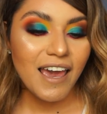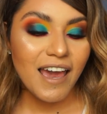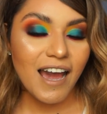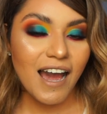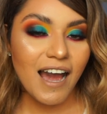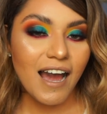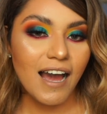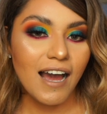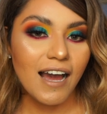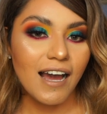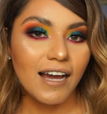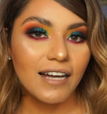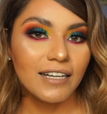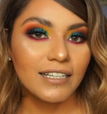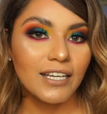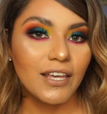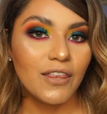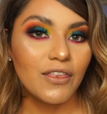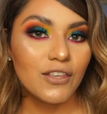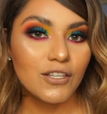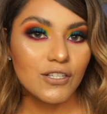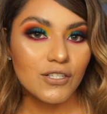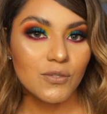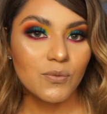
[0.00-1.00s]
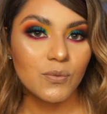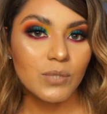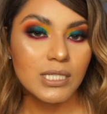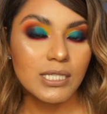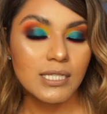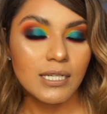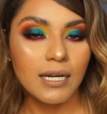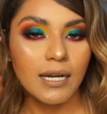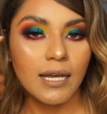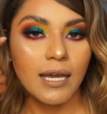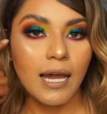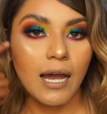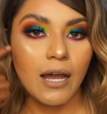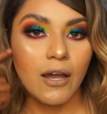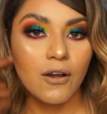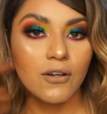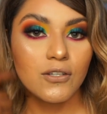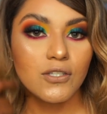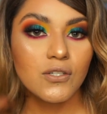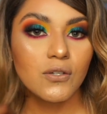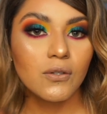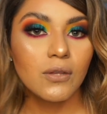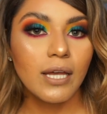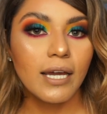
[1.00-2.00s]
And this one did it. I
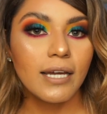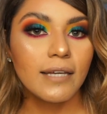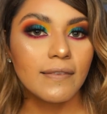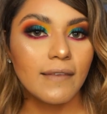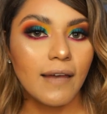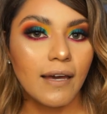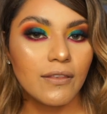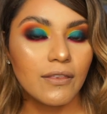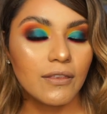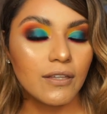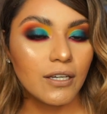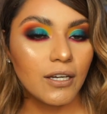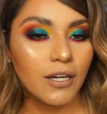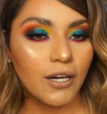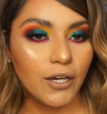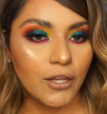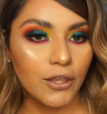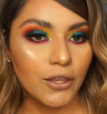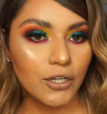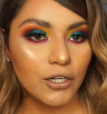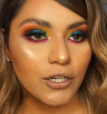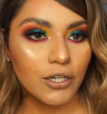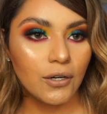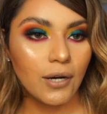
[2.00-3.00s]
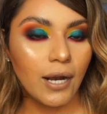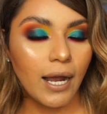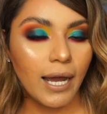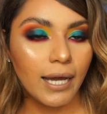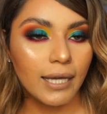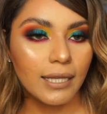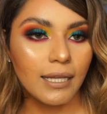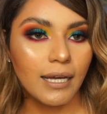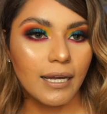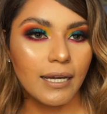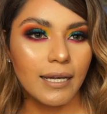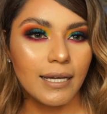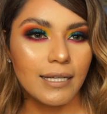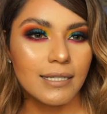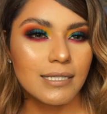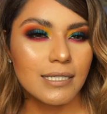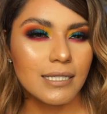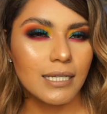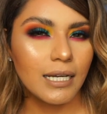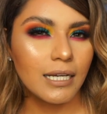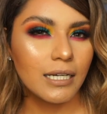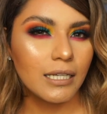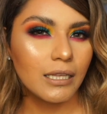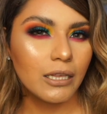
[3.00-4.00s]
also like that the other highlight, it's
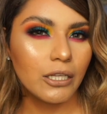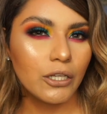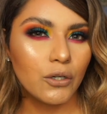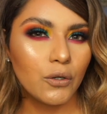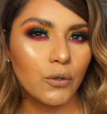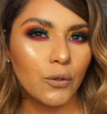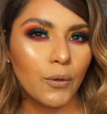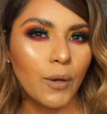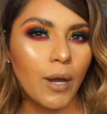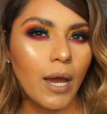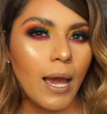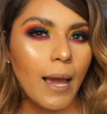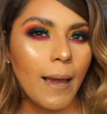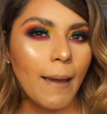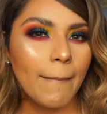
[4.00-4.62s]
like a little